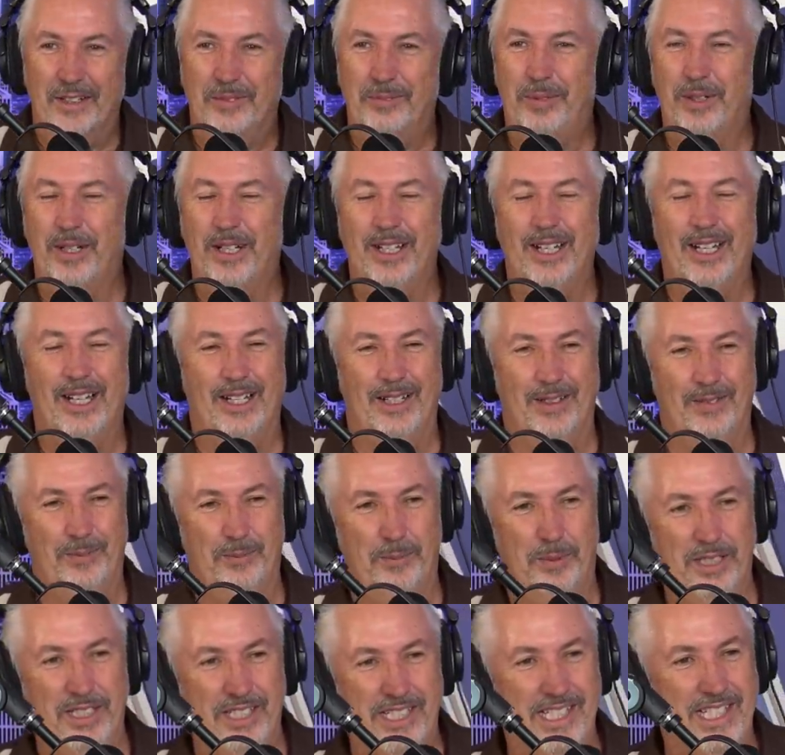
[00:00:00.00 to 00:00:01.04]

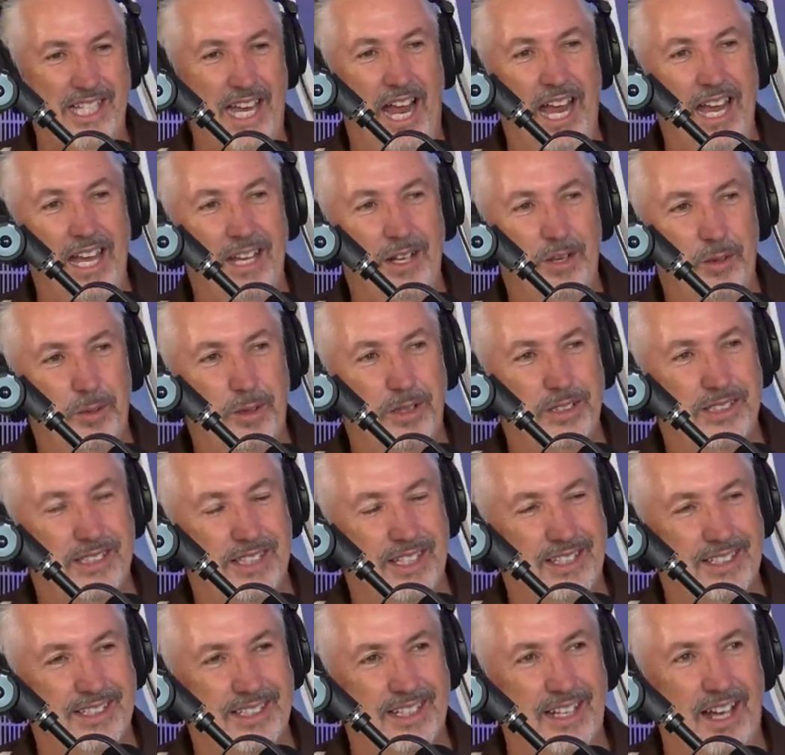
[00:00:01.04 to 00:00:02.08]
But Jenny was
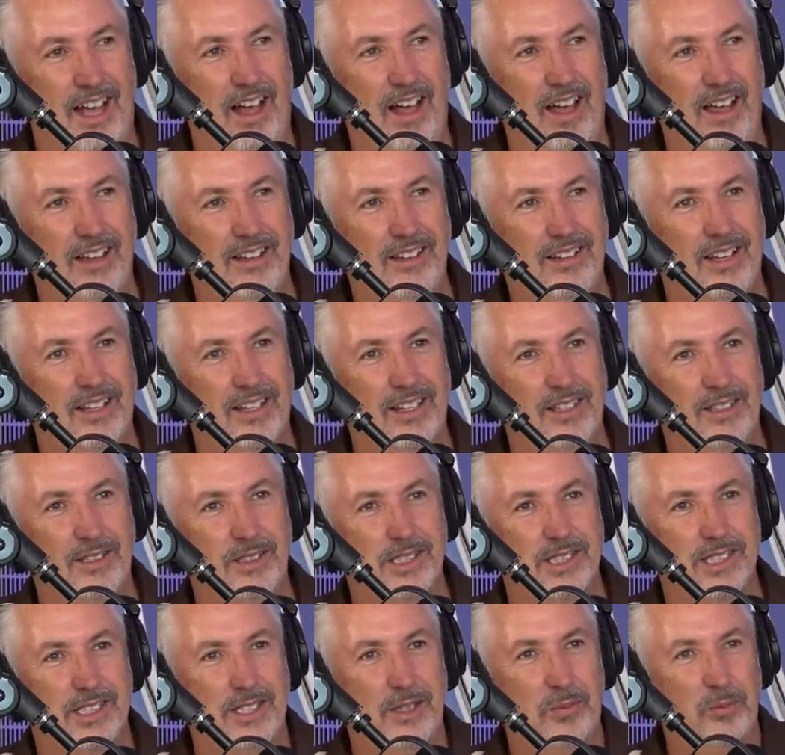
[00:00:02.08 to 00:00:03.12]
this guy, like, you'd
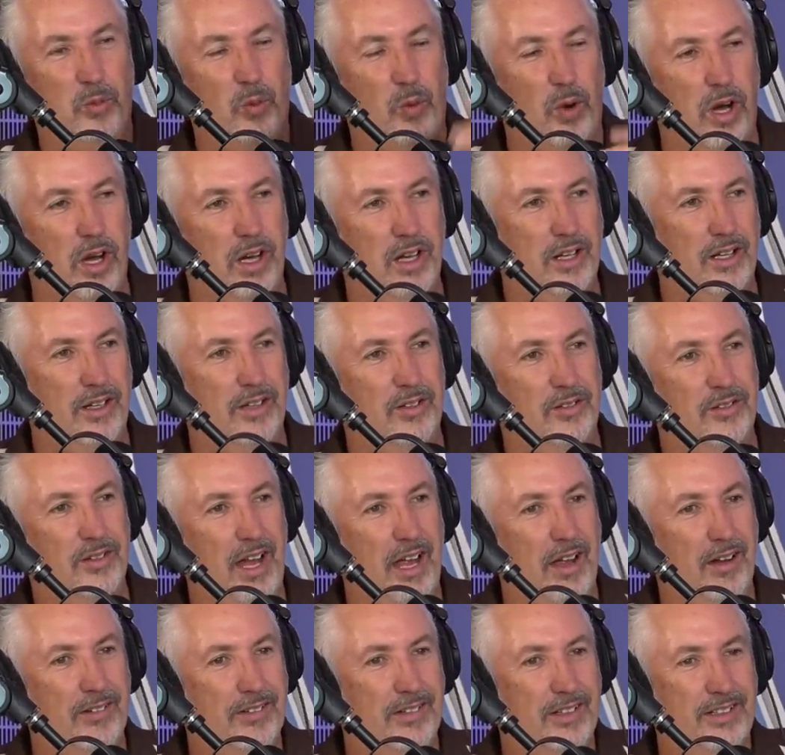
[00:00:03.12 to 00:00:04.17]
see him walking
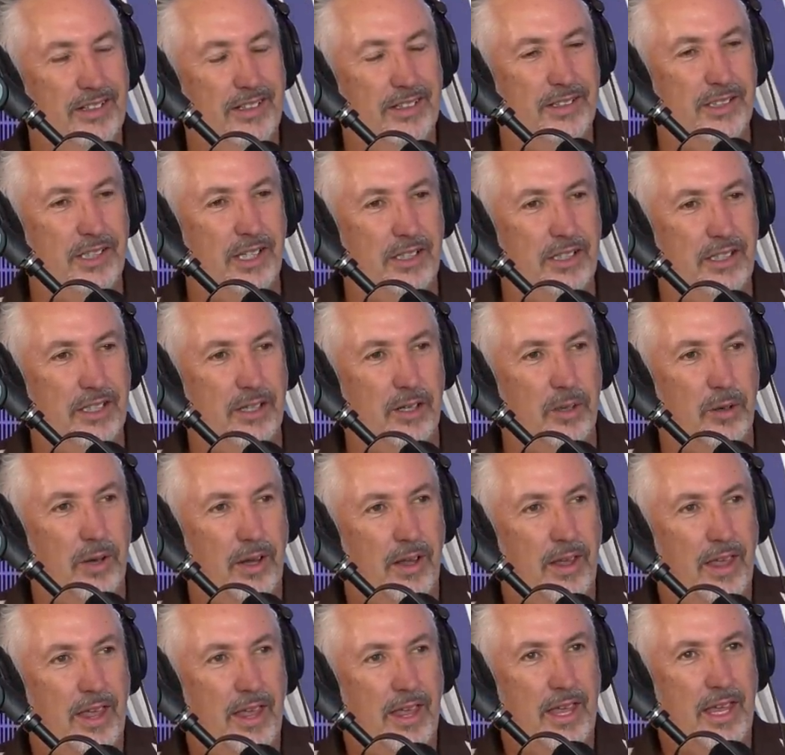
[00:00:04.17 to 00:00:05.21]
around and you know...
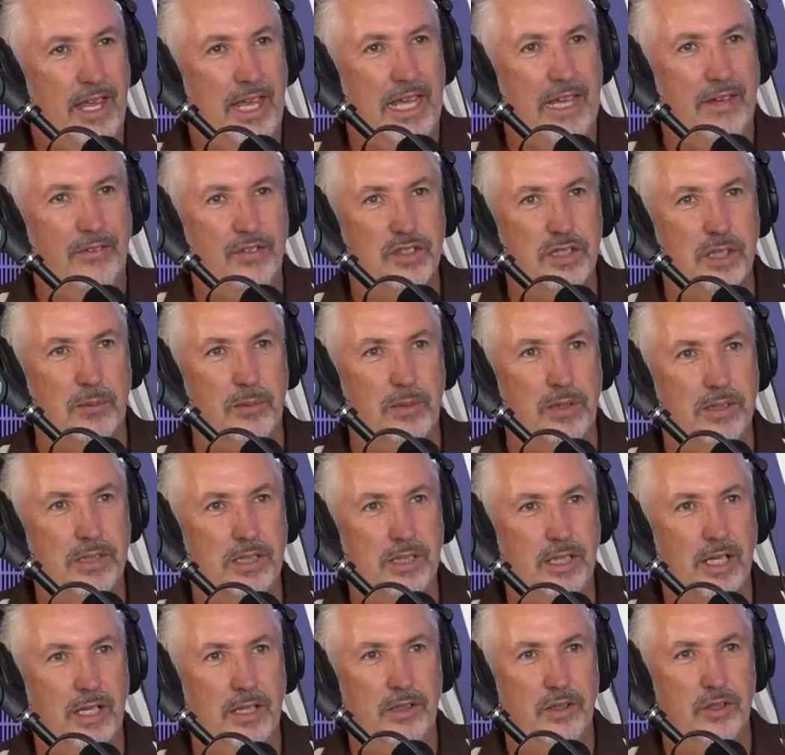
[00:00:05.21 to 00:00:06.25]
If someone
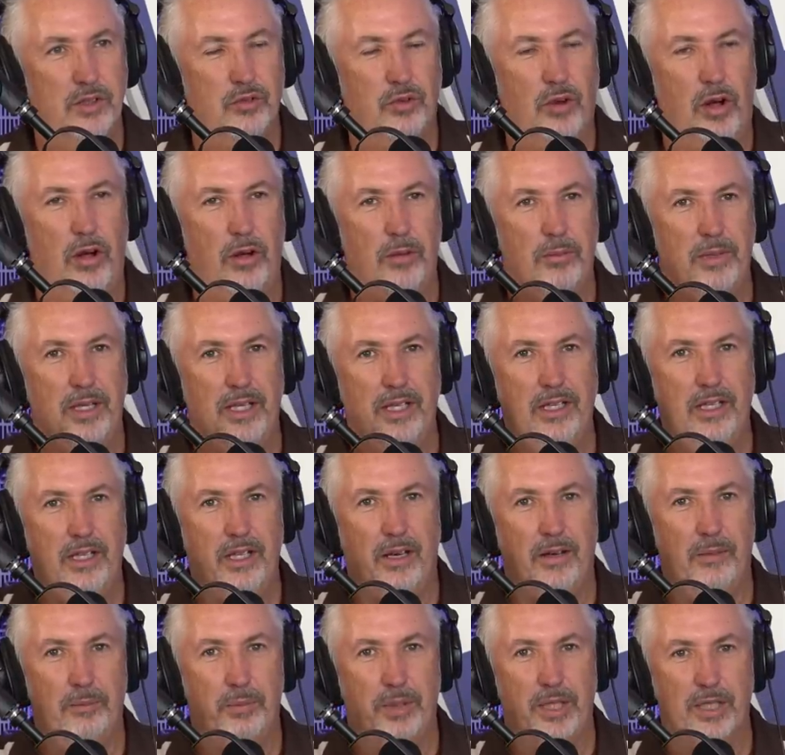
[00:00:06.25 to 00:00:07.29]
said, hey, draw me
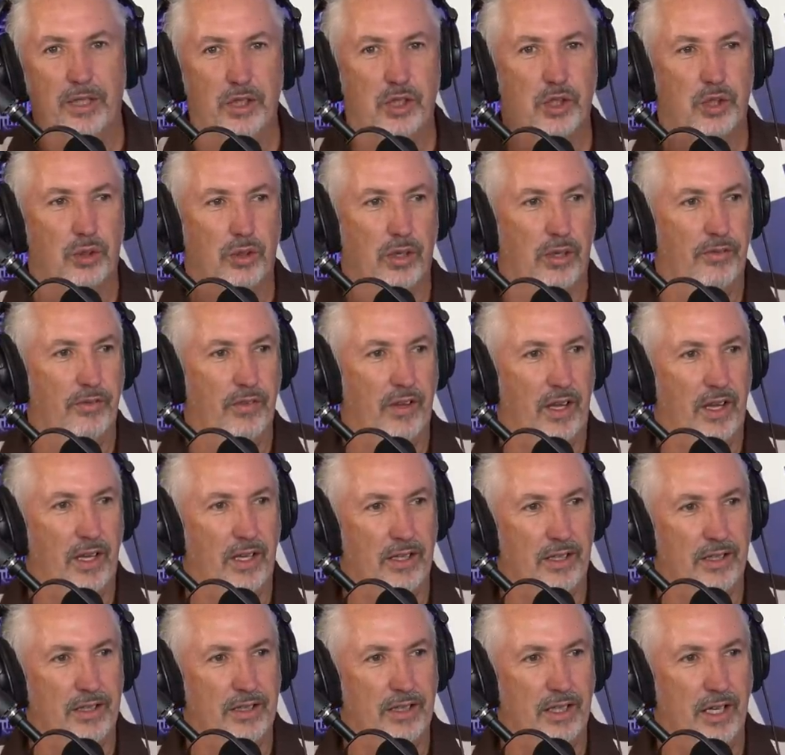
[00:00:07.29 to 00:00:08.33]
a picture of
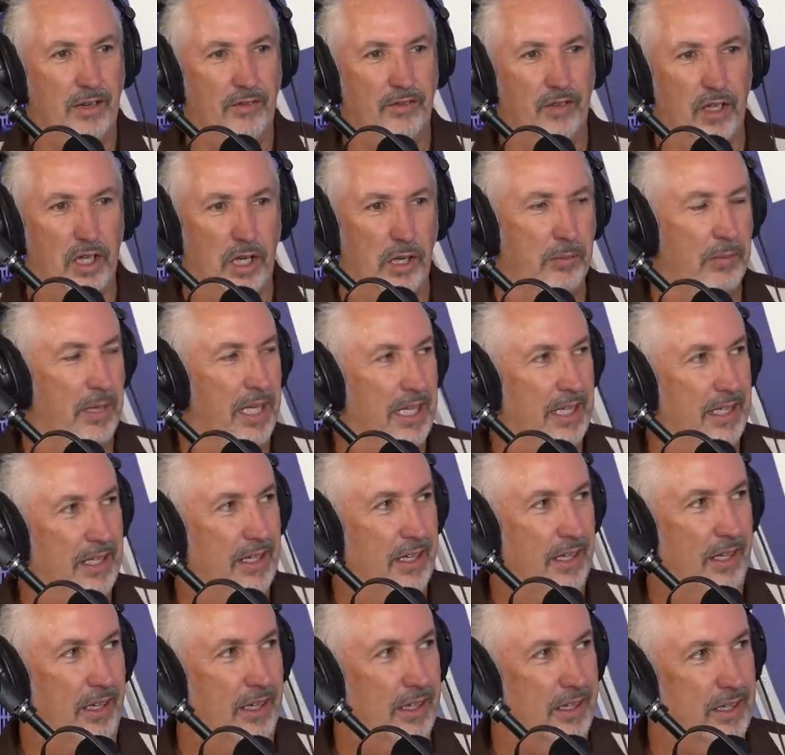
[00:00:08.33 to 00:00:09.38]
a
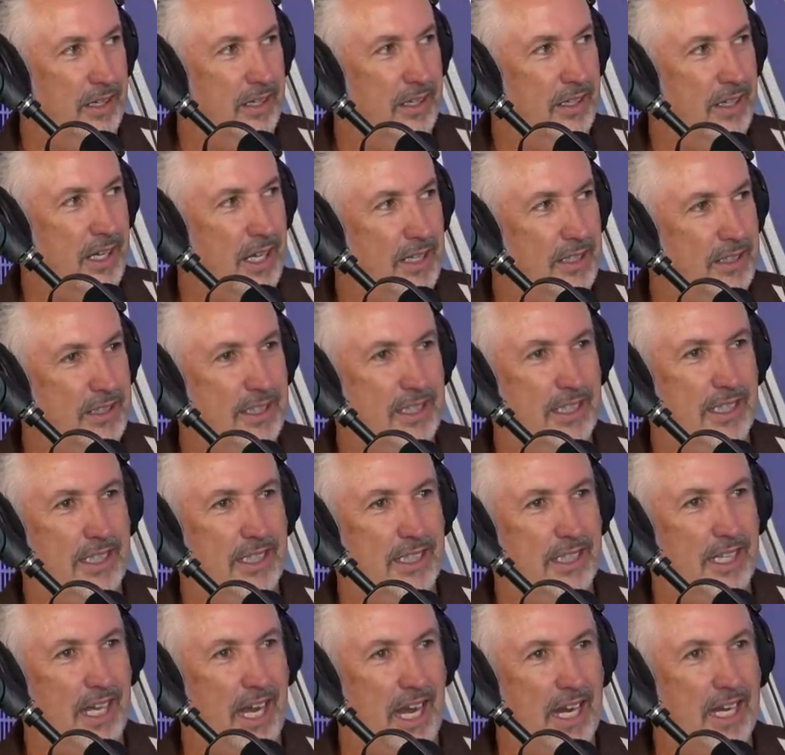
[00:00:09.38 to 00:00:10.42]
comedian, like a
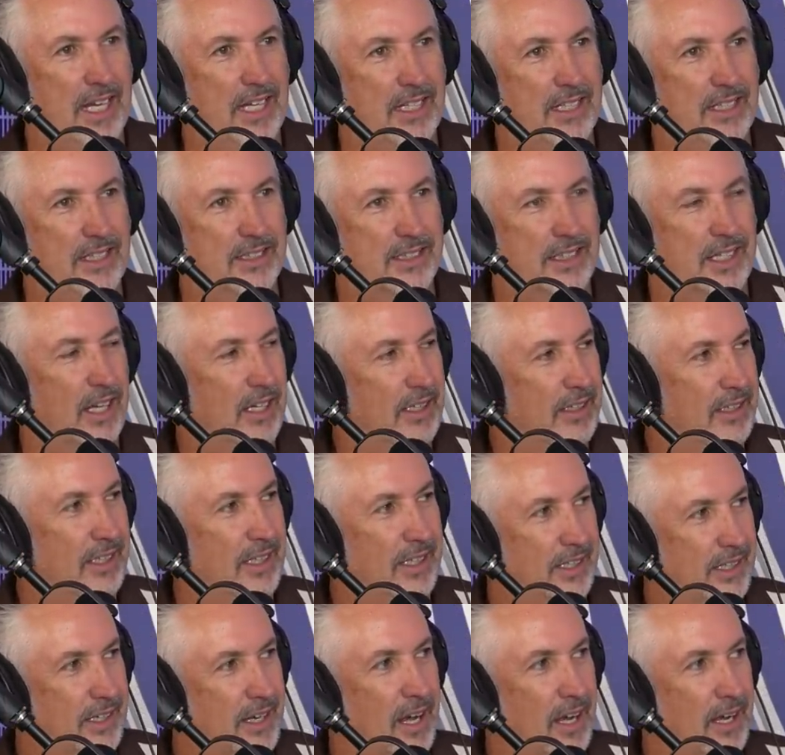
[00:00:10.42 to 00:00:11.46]
1980s,
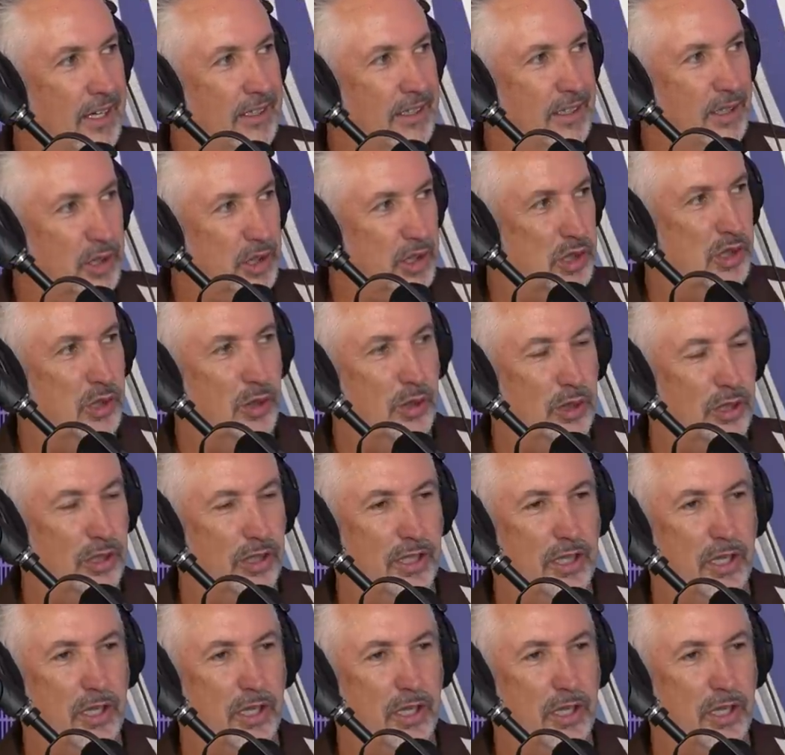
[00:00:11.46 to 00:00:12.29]
1990s circa